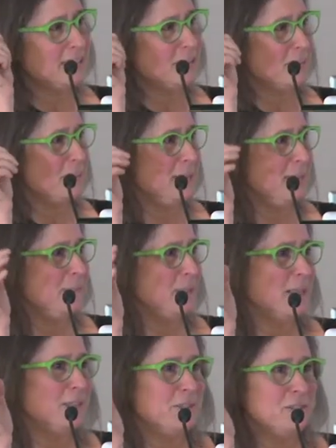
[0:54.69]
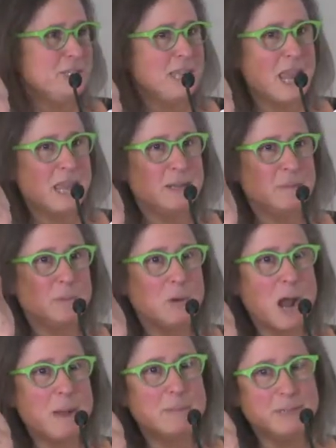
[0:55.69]
that people understand
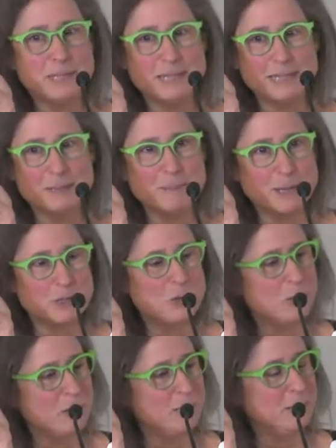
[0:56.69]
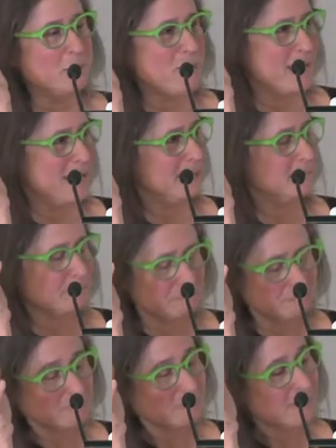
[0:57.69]
property in a pictorial way.
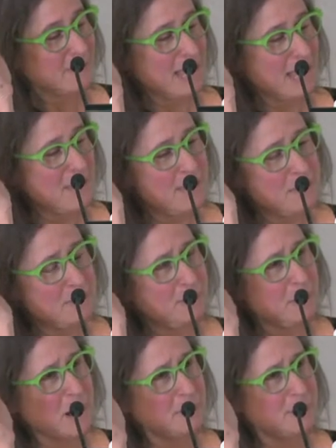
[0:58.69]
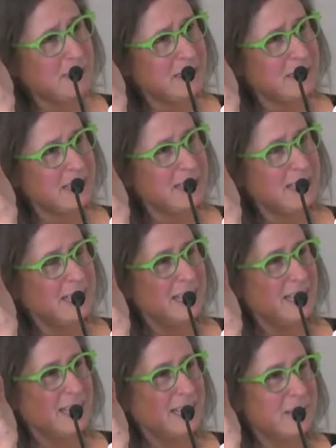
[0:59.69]
And that property,
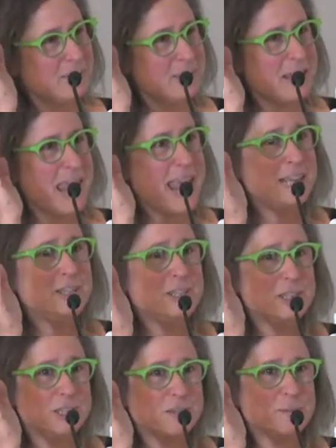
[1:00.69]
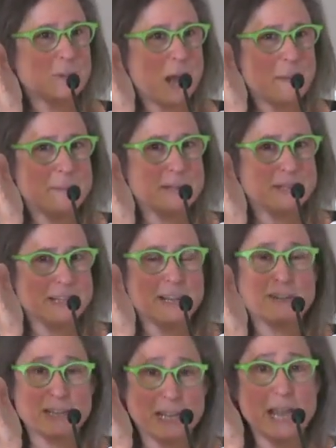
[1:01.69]
the edges of property
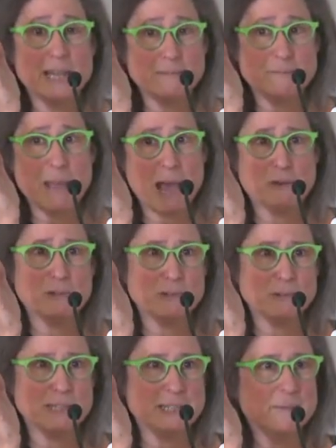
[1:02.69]
are a kind of boundary